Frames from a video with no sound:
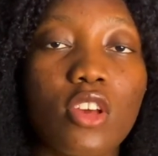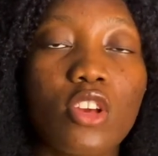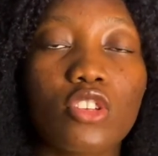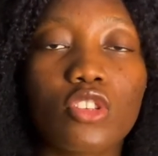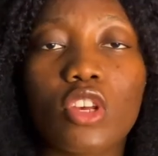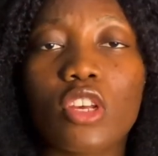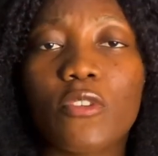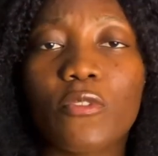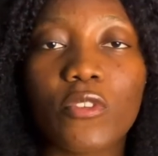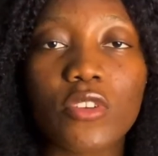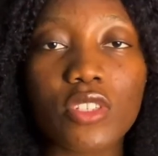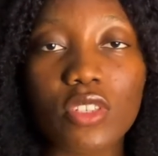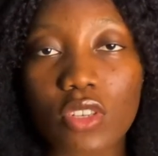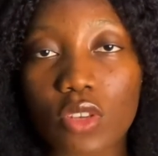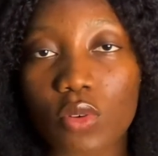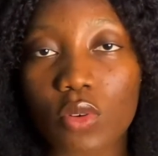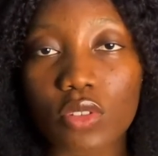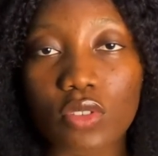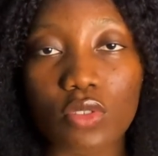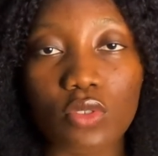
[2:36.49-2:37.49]
So the first
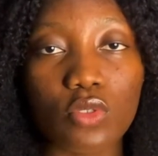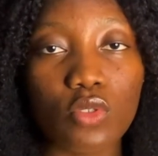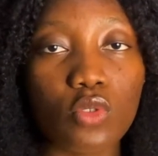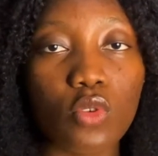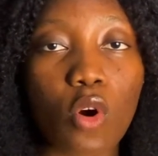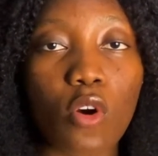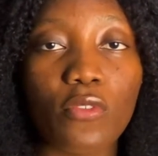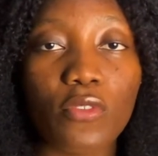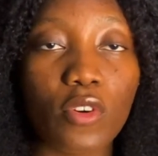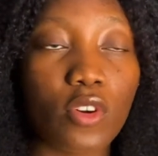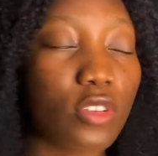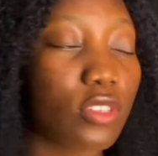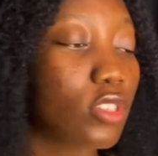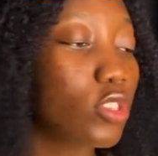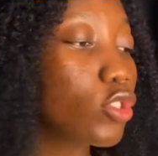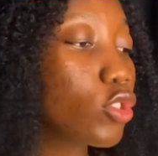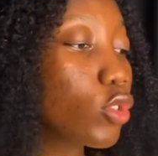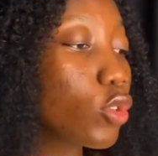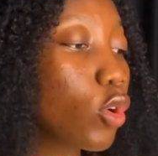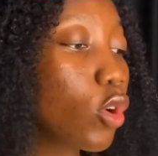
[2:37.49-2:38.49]
thing you want to do, of course,
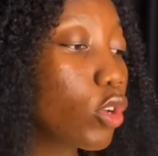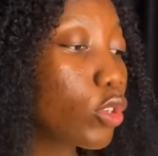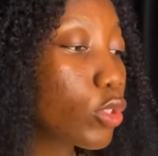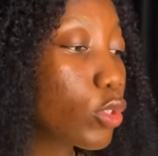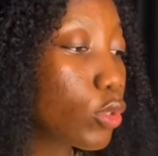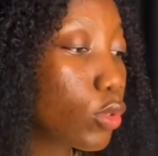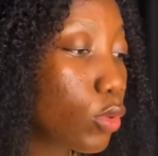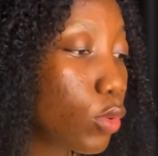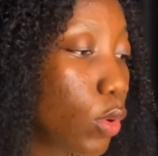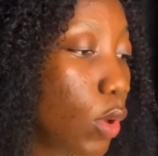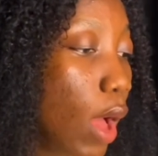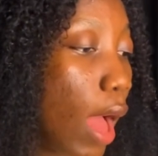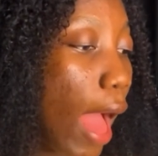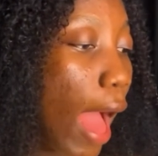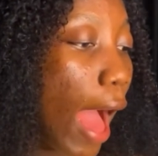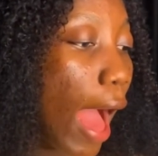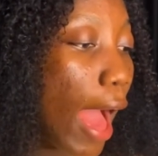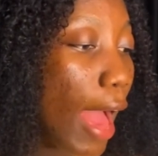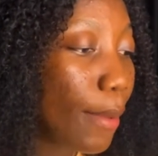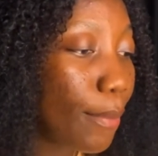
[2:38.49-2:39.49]
is to go to
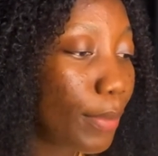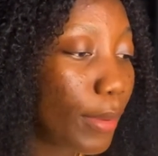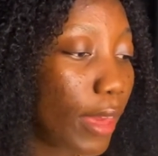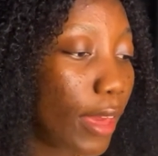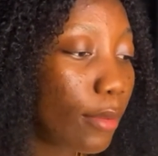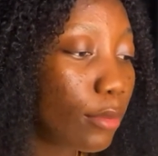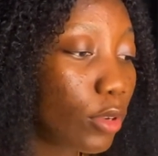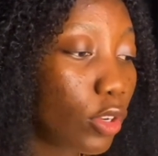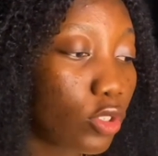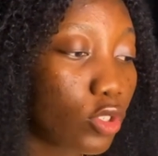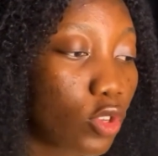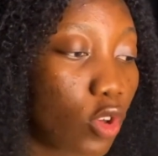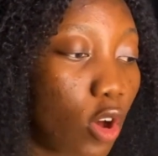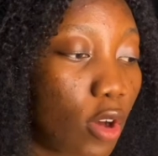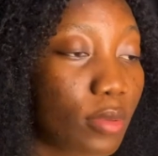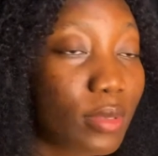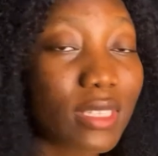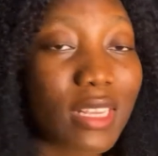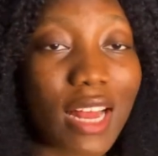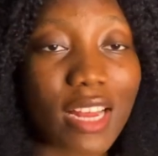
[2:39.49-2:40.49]

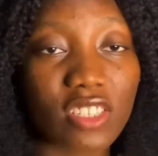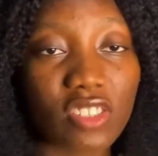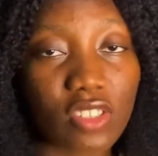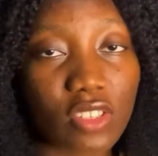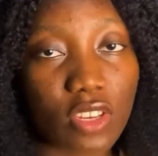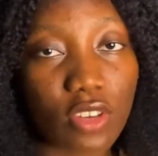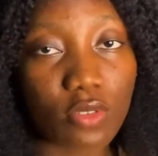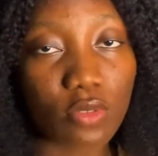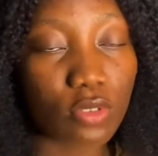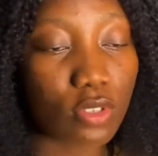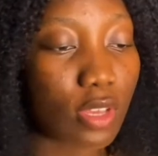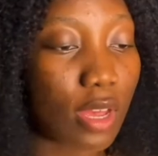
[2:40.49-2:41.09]
ibm.com/skills.